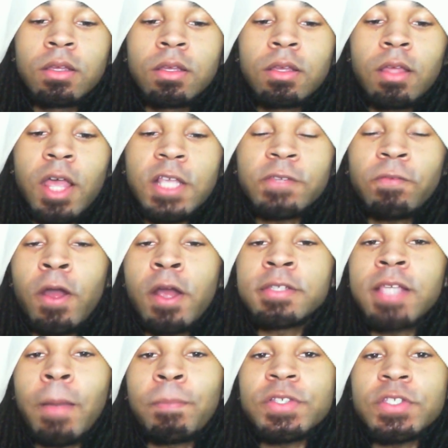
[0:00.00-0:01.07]
As far as
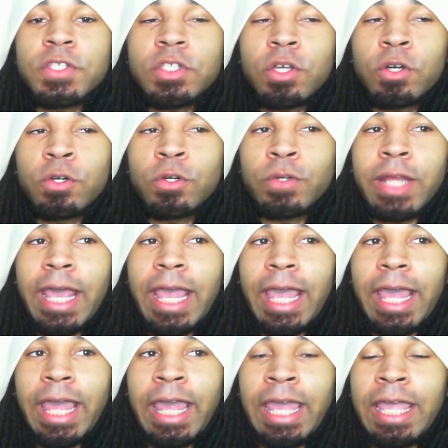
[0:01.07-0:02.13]
episode
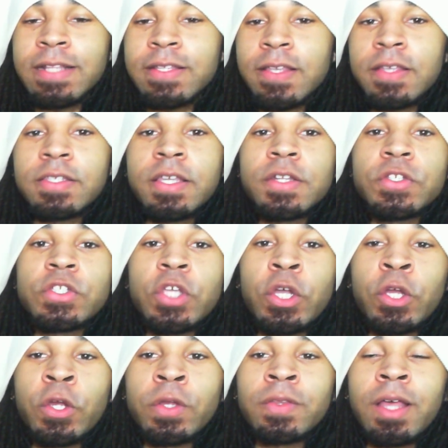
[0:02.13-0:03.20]
8 is
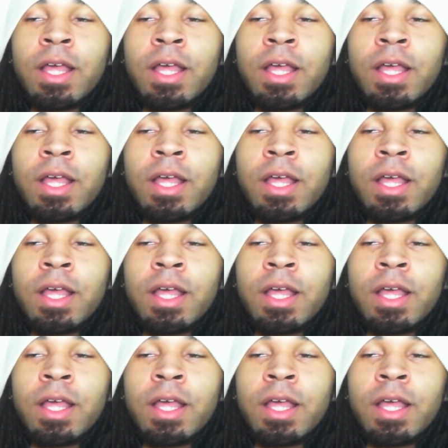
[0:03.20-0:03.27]
concerned,